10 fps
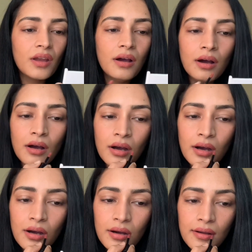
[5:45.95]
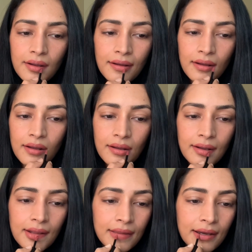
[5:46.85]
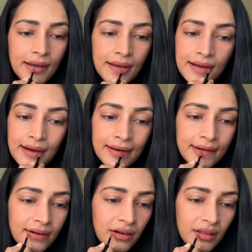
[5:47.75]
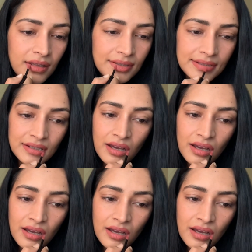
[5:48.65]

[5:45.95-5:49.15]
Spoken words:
The color is